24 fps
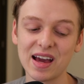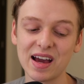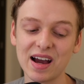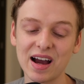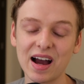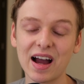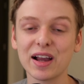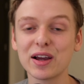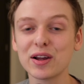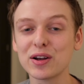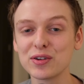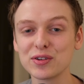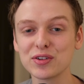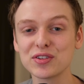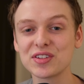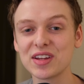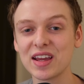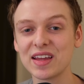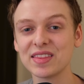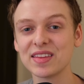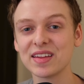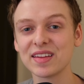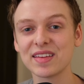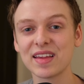I could
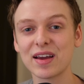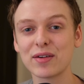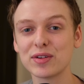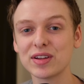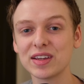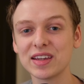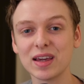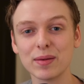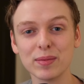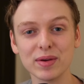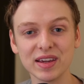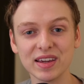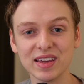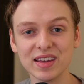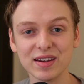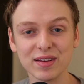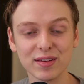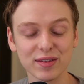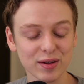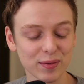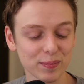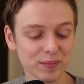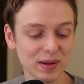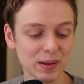understand this sounding gimmicky to
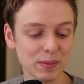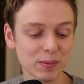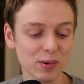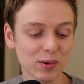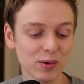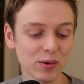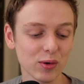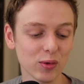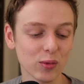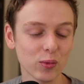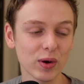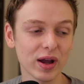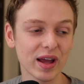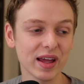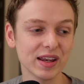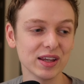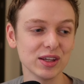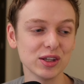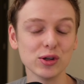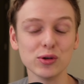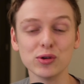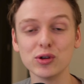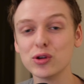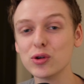some people when
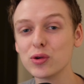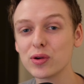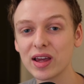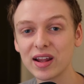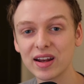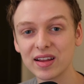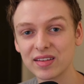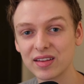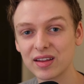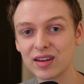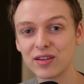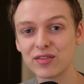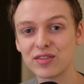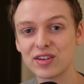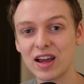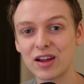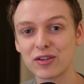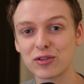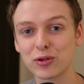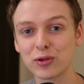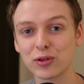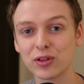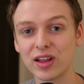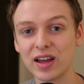you do get a ton of
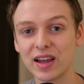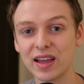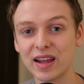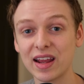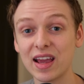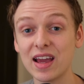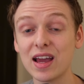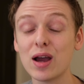natural light,